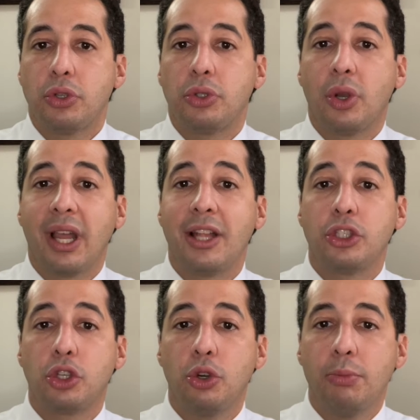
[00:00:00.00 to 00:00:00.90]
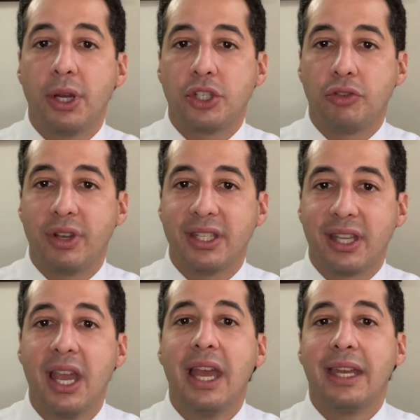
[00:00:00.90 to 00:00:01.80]
who took on too much risk,
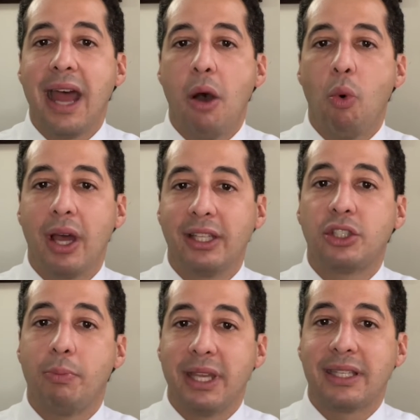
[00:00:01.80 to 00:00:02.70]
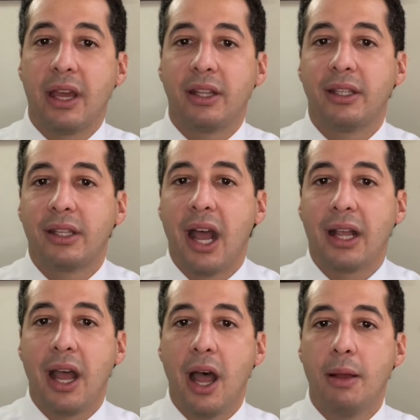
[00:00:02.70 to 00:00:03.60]
not wanting to miss out on the
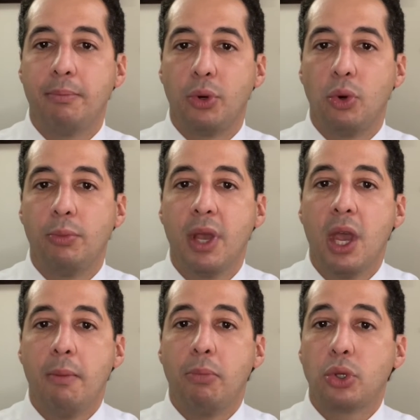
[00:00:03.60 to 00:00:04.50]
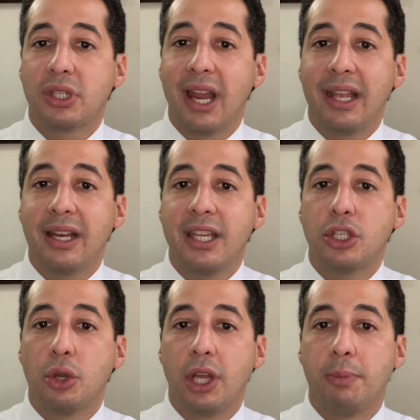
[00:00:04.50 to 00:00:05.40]
dot-com boom, most likely
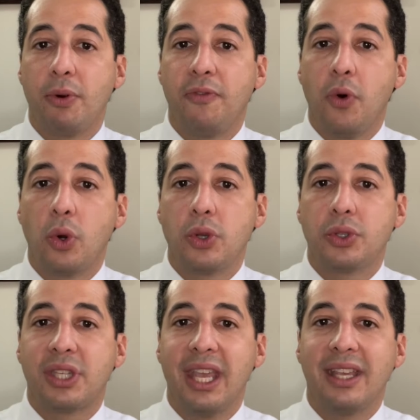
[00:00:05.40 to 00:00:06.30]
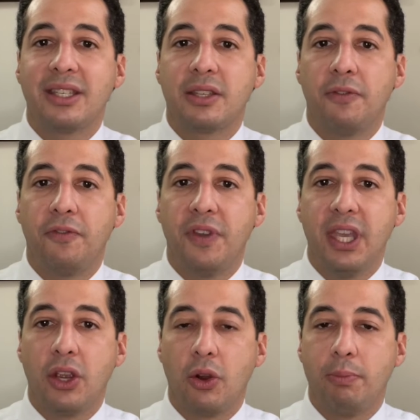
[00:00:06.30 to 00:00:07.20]
saw their portfolios take a
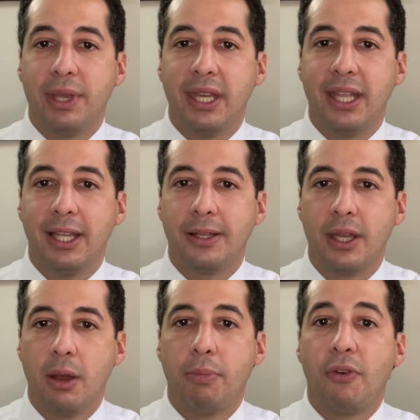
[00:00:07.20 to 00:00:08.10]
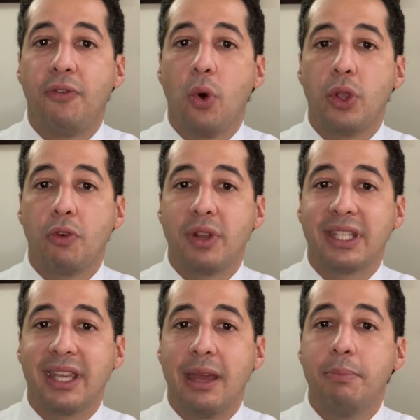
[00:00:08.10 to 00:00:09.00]
severe beating. Portfolio risk
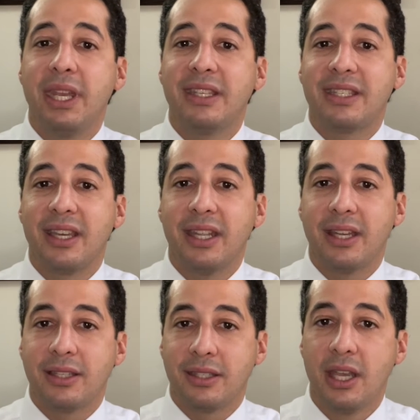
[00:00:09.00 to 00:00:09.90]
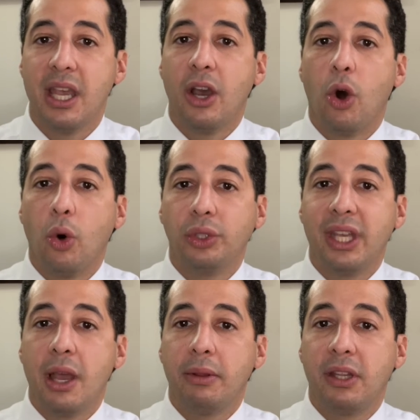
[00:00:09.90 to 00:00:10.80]
can be insidious.
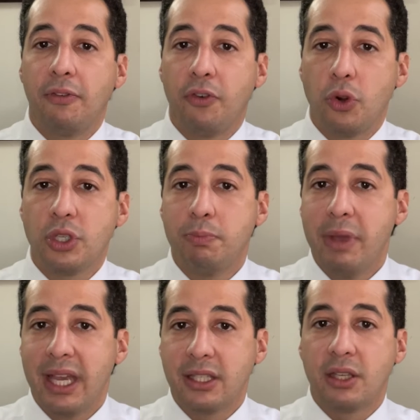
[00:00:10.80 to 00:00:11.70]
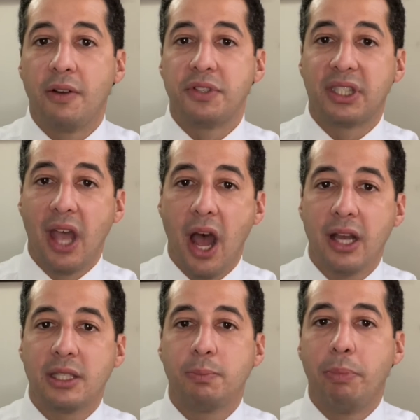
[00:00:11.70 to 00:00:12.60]
Holding a diverse mix of
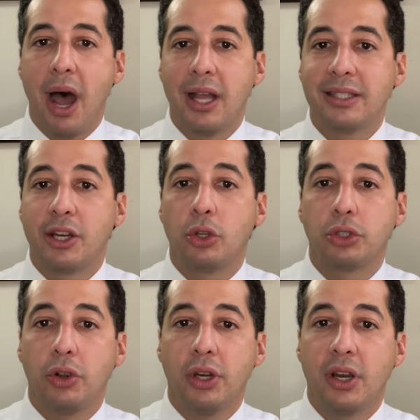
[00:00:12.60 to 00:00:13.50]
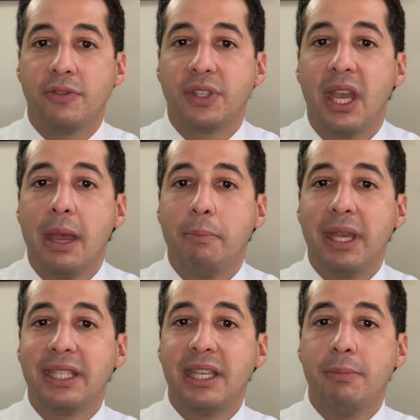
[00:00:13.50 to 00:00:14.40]
stocks, bonds, and alternatives may
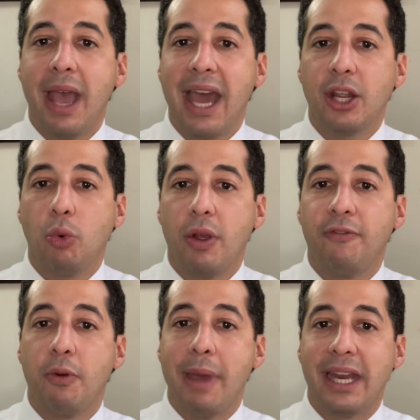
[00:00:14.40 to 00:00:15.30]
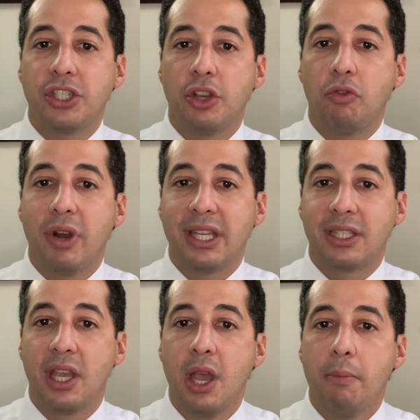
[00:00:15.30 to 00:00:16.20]
seem adequate for managing risk,
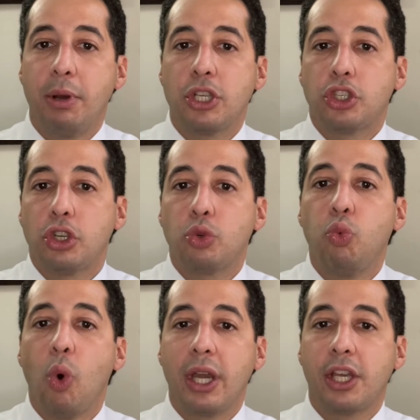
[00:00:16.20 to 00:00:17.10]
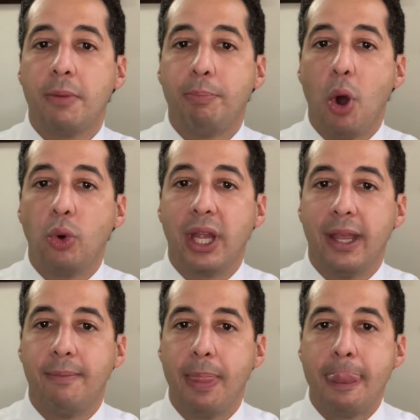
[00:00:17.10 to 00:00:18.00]
but it's just one component.
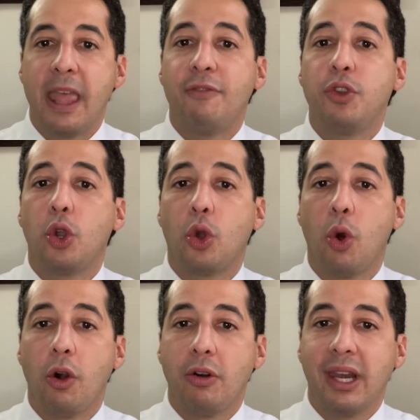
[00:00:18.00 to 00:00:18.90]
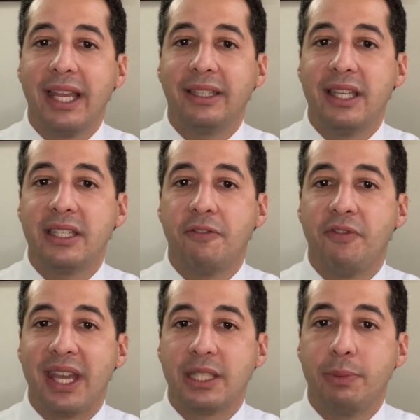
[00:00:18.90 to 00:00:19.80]
If you correlate these
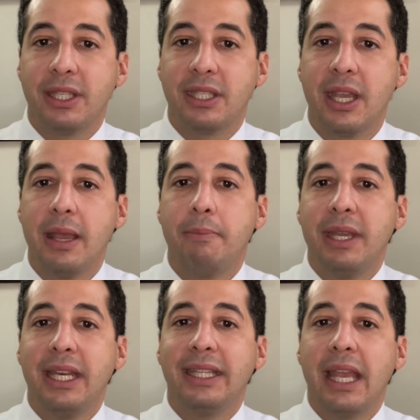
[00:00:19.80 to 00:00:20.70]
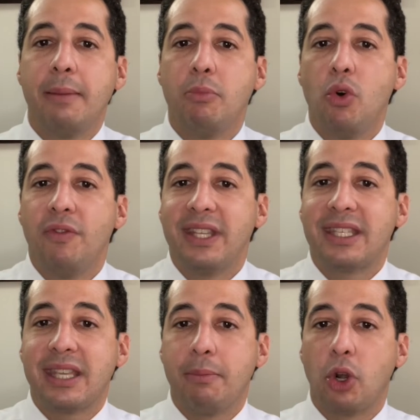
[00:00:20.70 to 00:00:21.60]
investments, meaning they move in
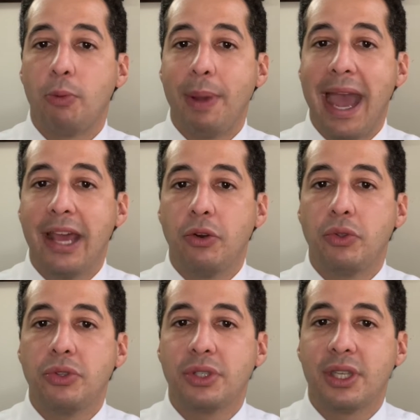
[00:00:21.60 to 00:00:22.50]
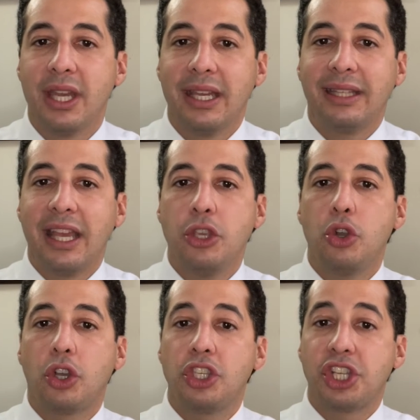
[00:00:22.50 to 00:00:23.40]
similar patterns, then you
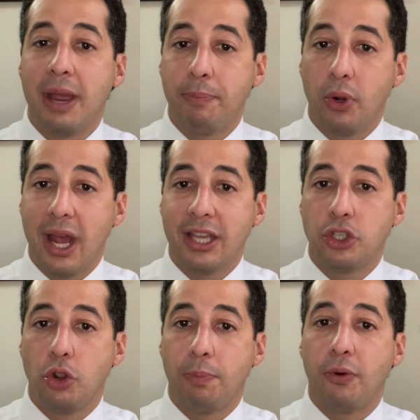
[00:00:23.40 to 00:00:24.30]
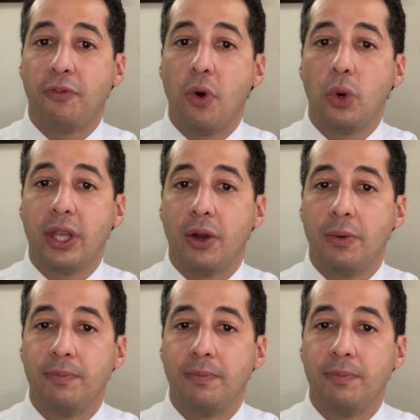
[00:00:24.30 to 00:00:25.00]
can jeopardize your portfolio.